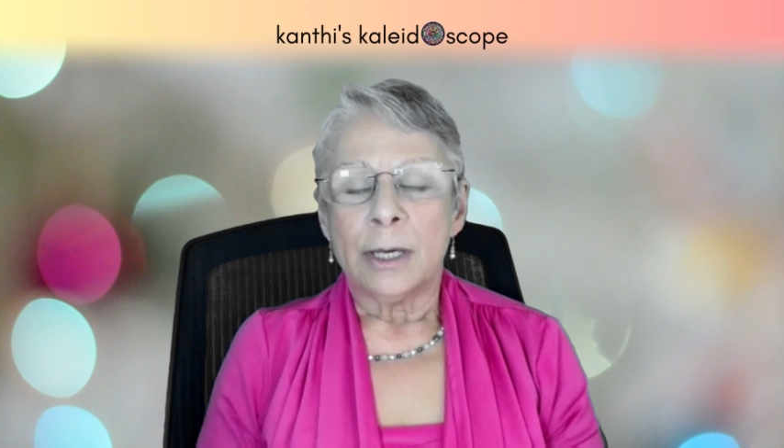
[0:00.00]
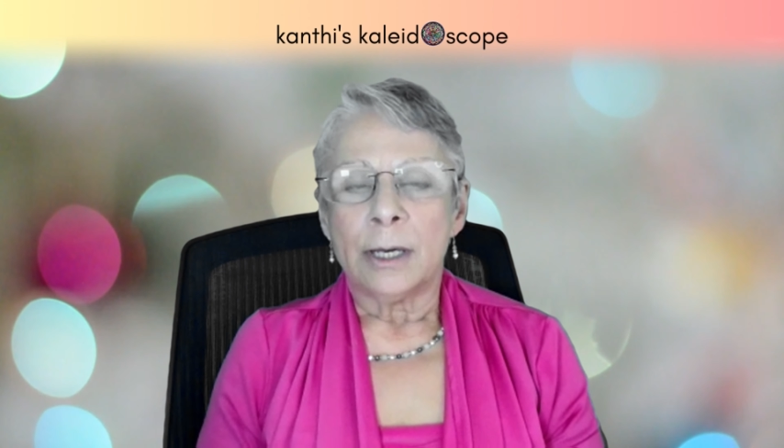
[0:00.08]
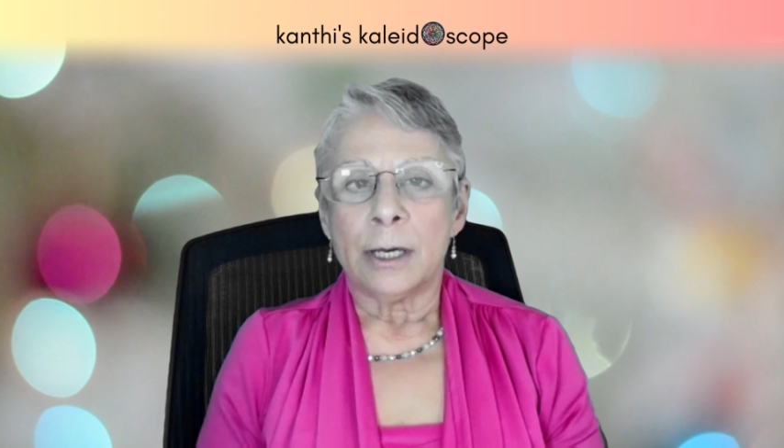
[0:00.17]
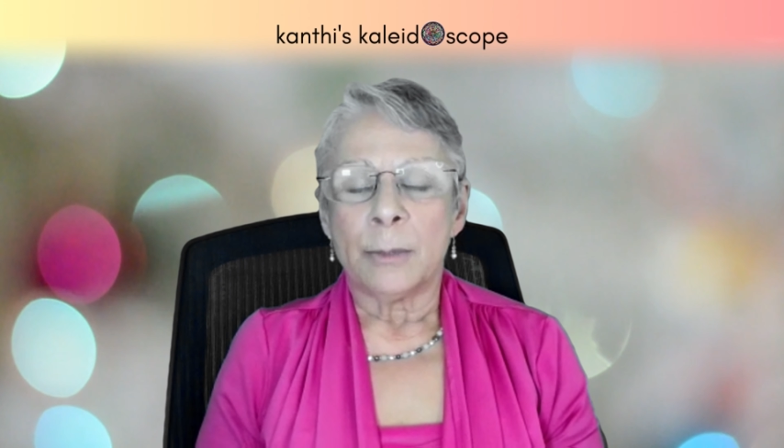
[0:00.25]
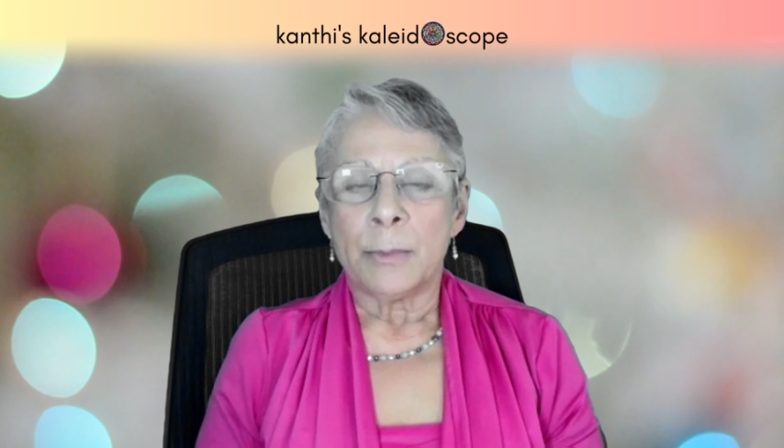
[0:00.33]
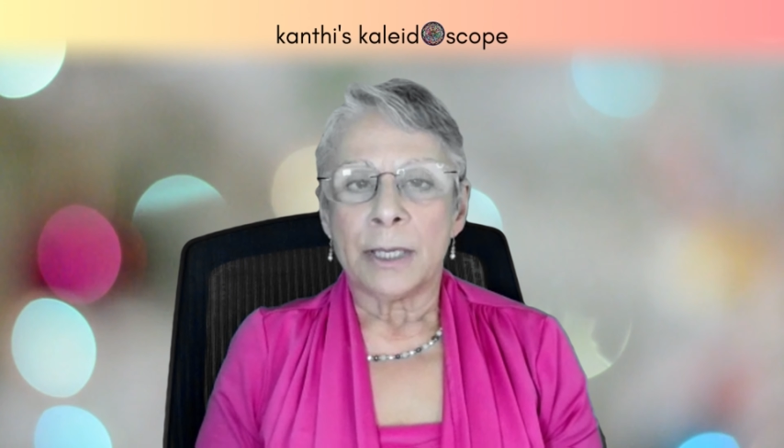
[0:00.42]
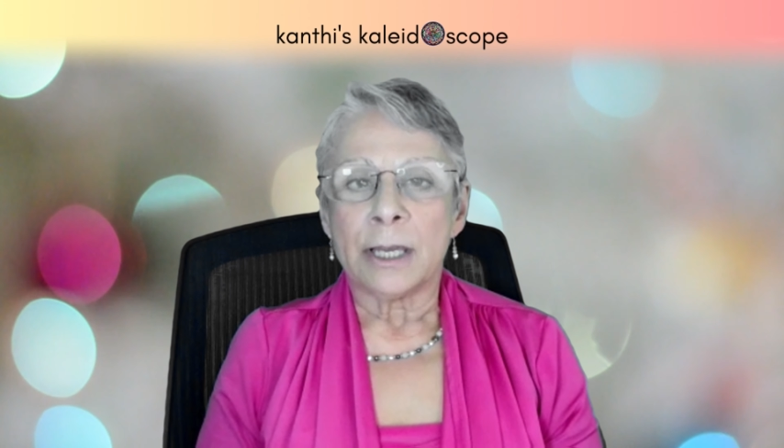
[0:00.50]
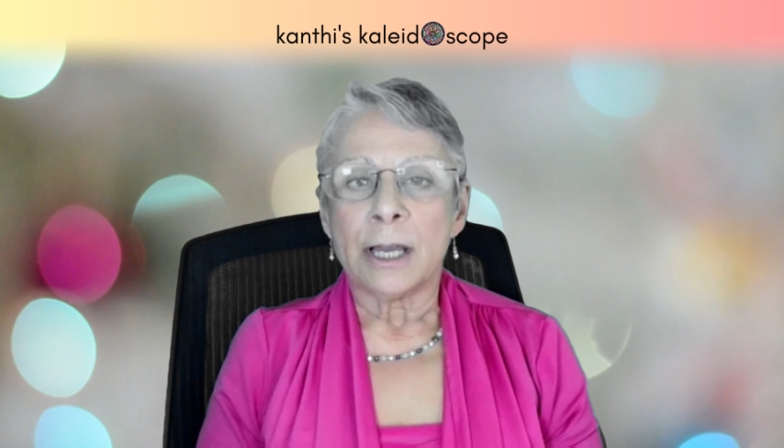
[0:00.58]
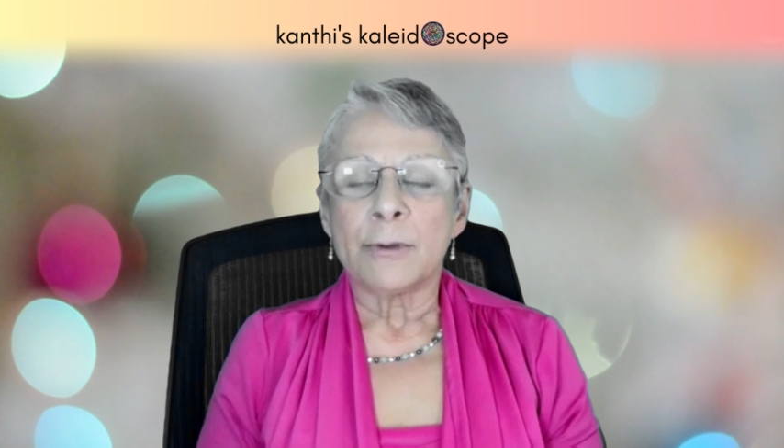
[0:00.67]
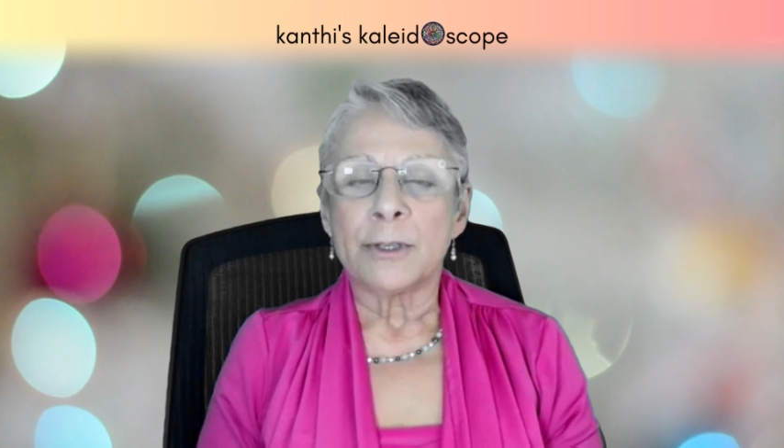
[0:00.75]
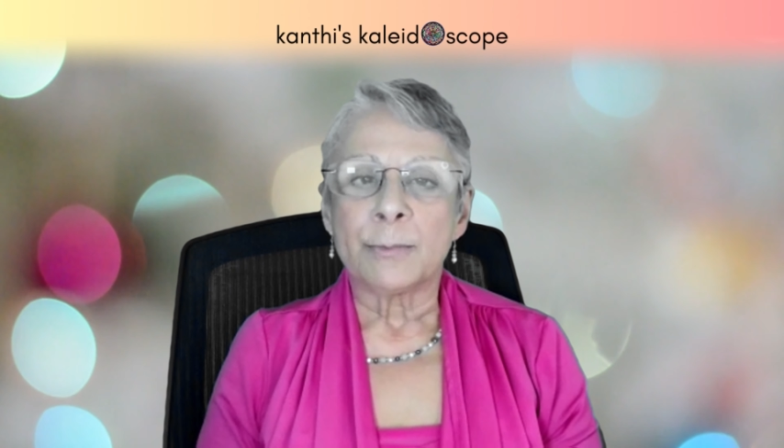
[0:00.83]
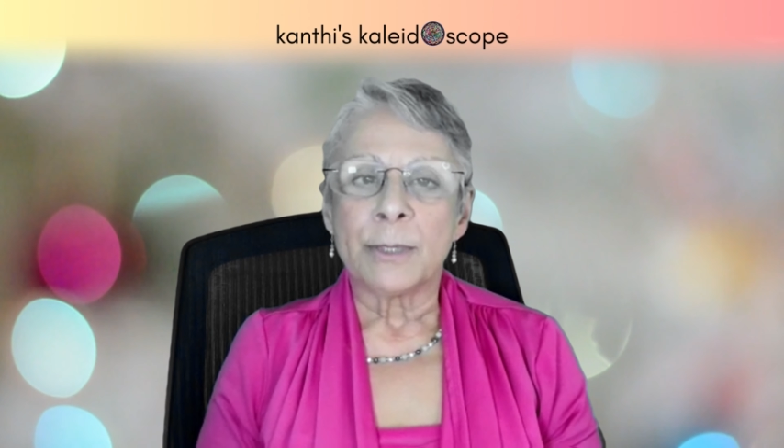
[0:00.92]

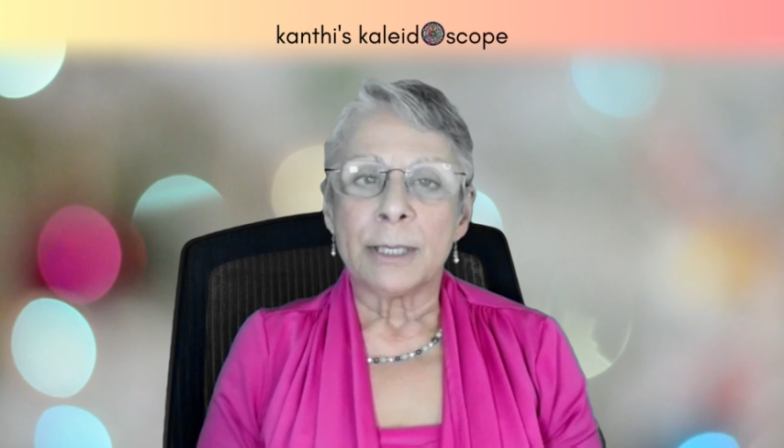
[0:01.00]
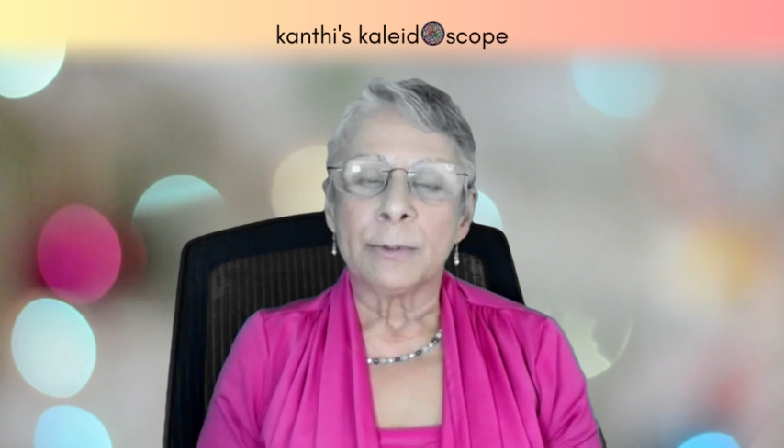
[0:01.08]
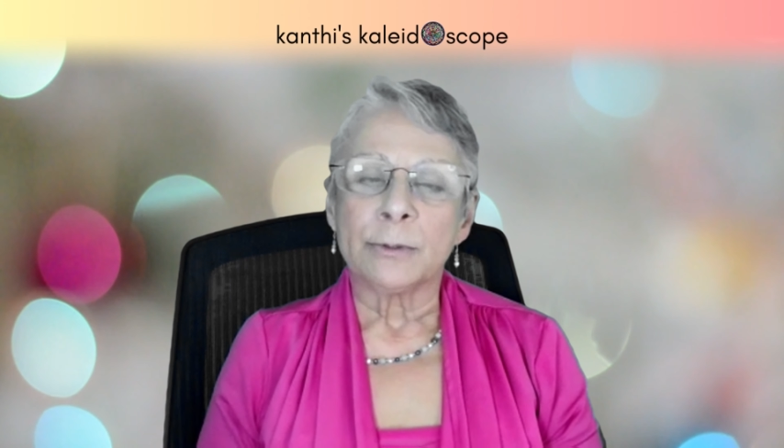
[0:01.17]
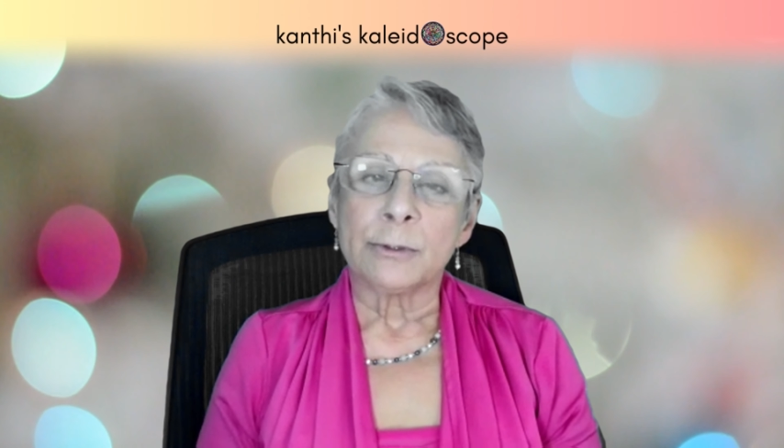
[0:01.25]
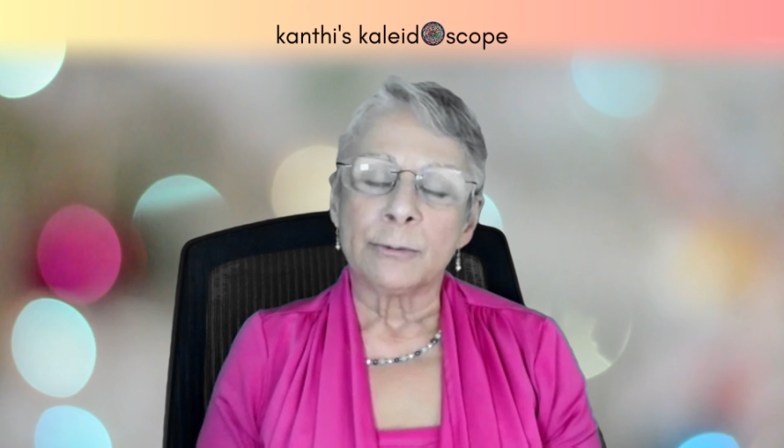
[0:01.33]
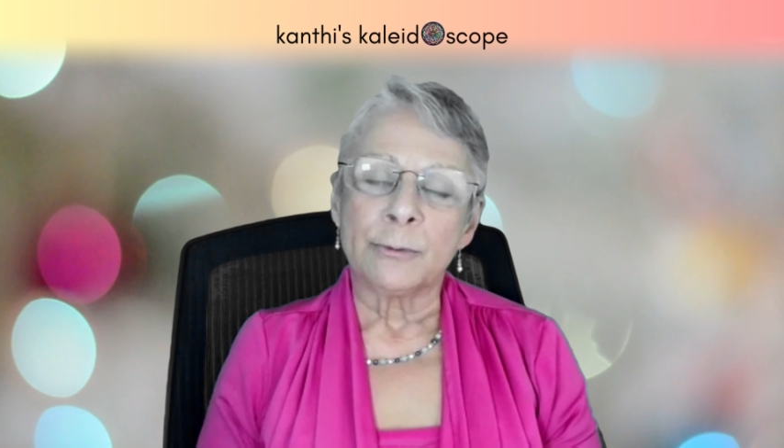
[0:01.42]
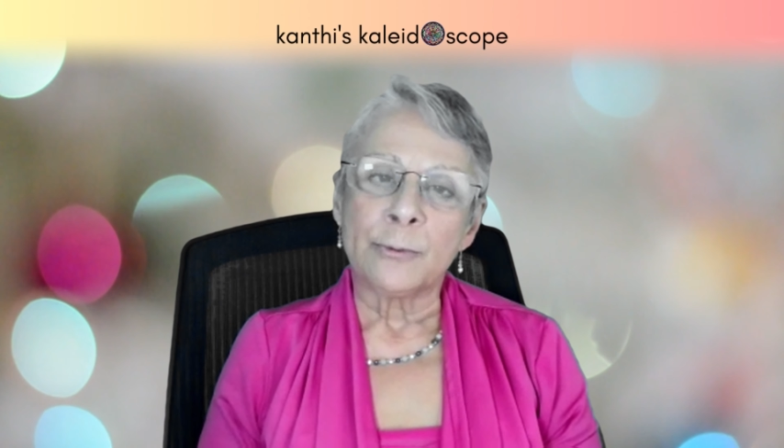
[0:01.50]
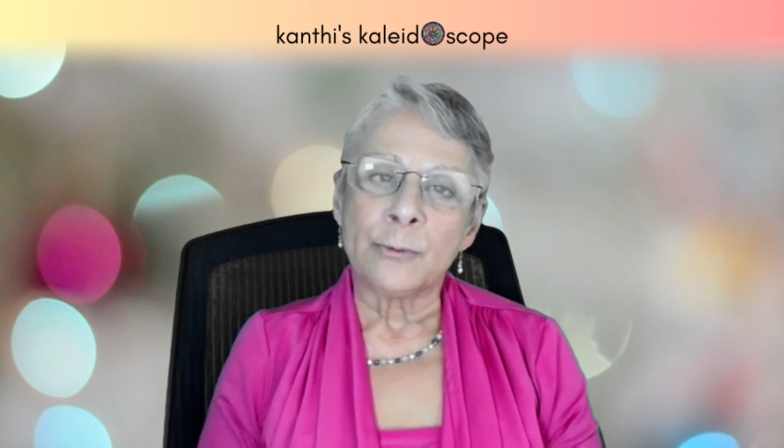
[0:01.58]
encourage people to